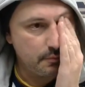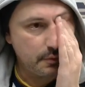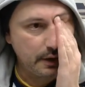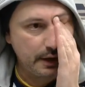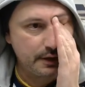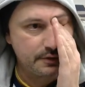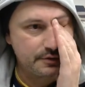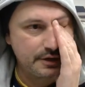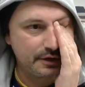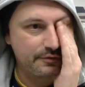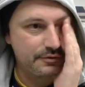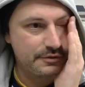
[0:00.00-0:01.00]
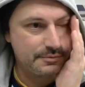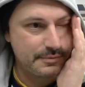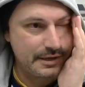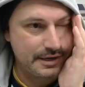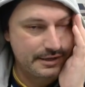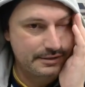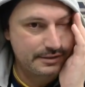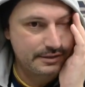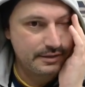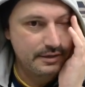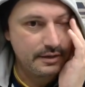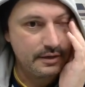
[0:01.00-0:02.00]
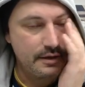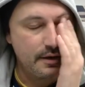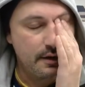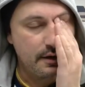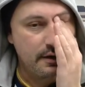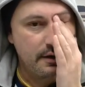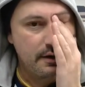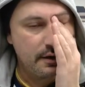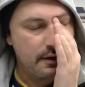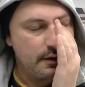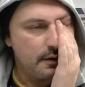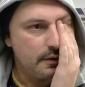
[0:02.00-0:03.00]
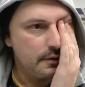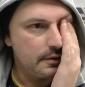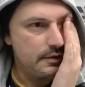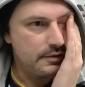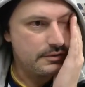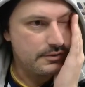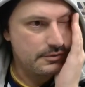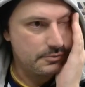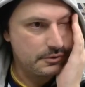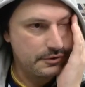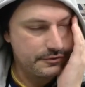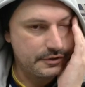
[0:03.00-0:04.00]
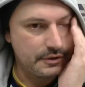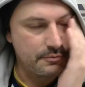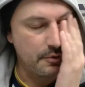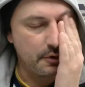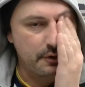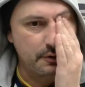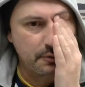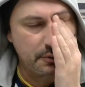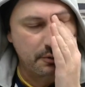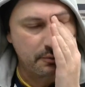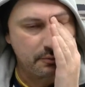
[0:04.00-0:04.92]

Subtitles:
and check for its mask. It's not what I've done wrong at all.